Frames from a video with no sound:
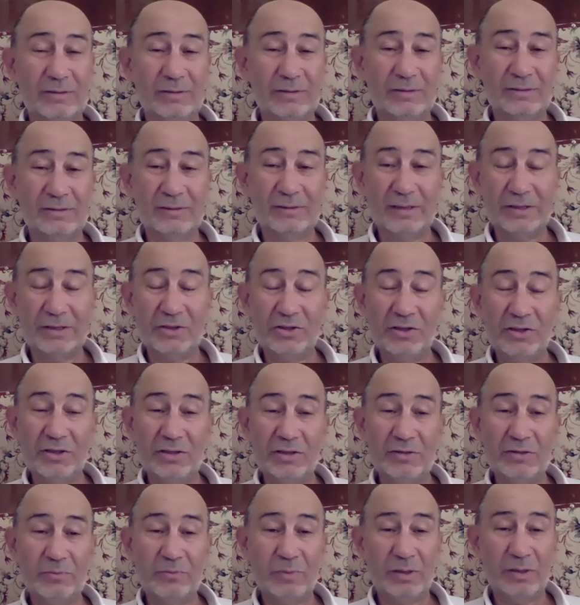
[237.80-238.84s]

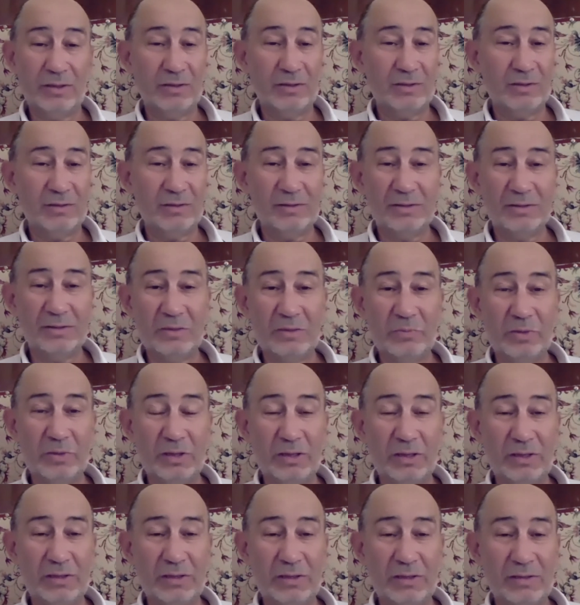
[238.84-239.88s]
ideas, but
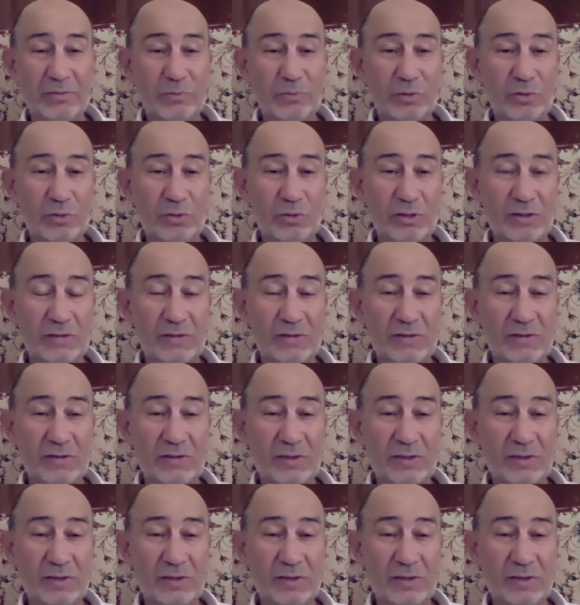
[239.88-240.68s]
typically it's more or less the same